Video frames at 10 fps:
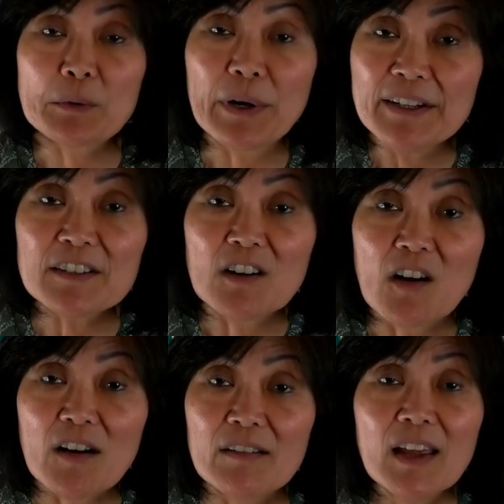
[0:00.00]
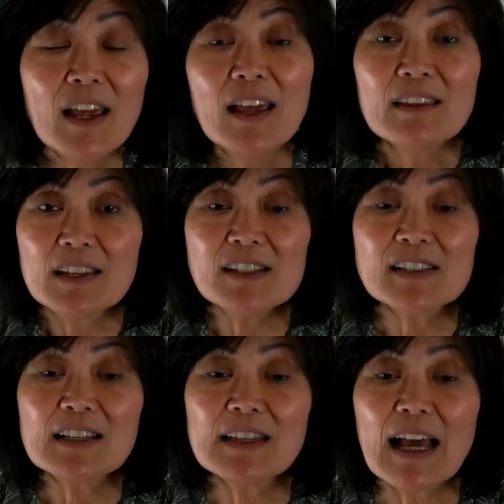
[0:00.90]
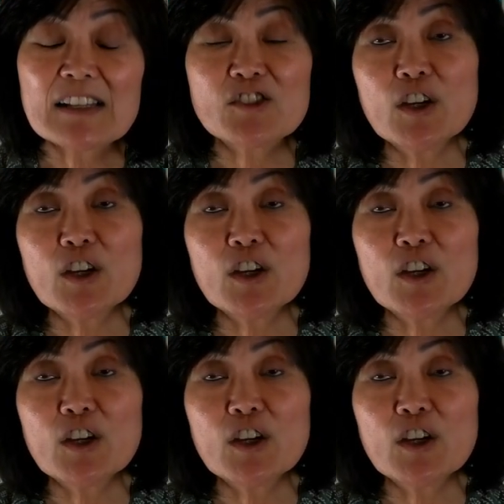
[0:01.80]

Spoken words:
credit card, things like that.